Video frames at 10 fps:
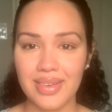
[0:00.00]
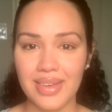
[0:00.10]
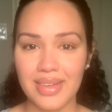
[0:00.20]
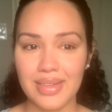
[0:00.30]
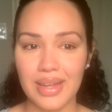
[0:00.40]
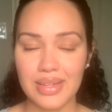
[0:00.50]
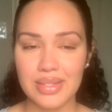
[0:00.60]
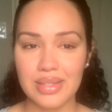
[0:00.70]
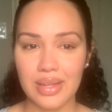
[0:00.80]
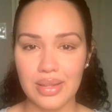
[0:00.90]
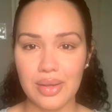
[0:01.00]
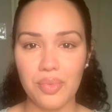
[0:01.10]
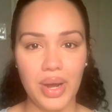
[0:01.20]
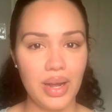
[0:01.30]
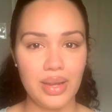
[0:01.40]
And that's, I think,
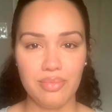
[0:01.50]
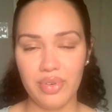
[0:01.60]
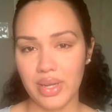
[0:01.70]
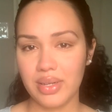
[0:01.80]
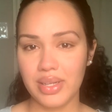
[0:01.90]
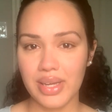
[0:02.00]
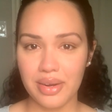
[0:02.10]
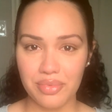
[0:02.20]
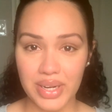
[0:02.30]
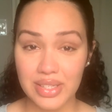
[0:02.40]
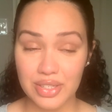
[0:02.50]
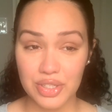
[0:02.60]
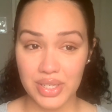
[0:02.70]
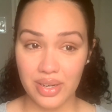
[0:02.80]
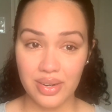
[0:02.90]
why I'm finally getting ready to
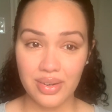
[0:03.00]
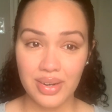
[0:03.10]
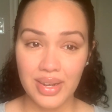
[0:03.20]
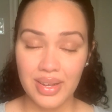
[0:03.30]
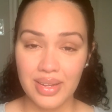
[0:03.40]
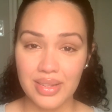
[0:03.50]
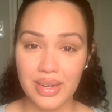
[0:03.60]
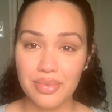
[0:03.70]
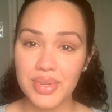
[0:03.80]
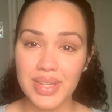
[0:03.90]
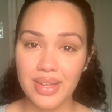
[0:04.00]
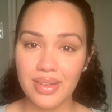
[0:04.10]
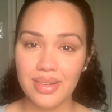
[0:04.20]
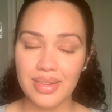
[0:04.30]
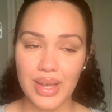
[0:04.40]
share that
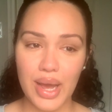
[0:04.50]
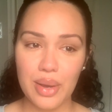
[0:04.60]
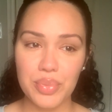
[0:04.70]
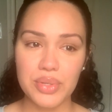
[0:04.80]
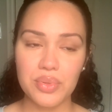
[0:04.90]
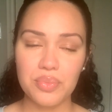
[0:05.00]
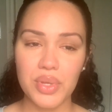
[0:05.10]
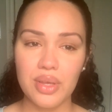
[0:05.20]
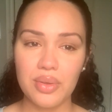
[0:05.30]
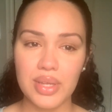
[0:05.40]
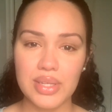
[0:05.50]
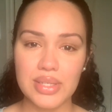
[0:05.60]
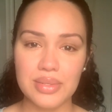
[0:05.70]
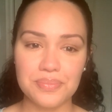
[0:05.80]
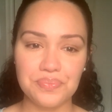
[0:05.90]
everything that happened with me
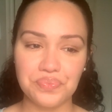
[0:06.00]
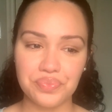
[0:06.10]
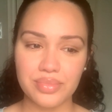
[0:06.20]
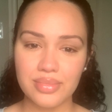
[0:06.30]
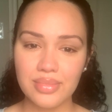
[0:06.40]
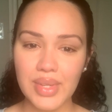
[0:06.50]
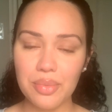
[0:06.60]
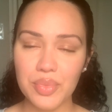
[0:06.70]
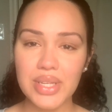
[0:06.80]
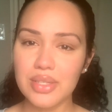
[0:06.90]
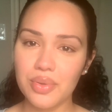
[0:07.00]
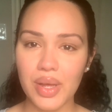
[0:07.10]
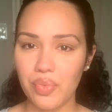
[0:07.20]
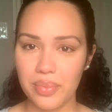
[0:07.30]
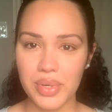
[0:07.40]
is so
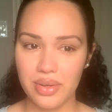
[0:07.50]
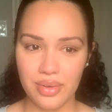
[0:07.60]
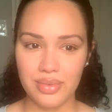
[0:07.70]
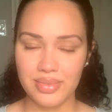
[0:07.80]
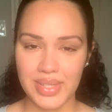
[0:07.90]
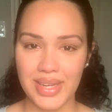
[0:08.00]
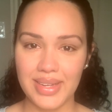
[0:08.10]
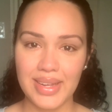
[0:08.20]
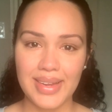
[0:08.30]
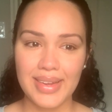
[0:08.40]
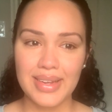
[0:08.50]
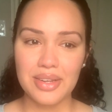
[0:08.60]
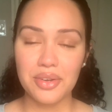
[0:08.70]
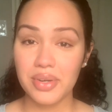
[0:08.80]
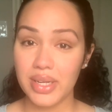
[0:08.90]
that women know that
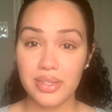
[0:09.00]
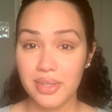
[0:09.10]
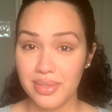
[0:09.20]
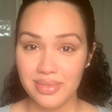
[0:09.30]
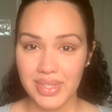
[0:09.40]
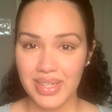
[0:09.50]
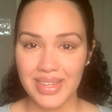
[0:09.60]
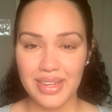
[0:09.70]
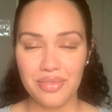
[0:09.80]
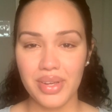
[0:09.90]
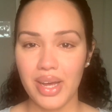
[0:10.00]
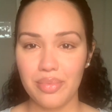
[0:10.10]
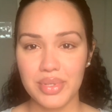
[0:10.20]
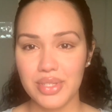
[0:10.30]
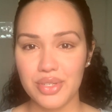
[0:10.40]
you're not alone. If it
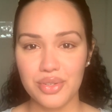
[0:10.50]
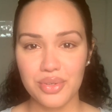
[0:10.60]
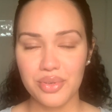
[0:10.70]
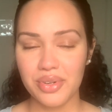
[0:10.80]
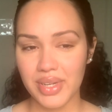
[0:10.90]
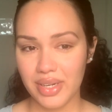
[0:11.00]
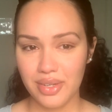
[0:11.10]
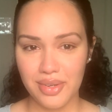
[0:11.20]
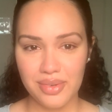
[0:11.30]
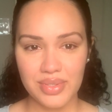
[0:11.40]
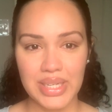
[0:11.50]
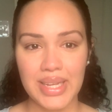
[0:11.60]
happens to you, you're not alone.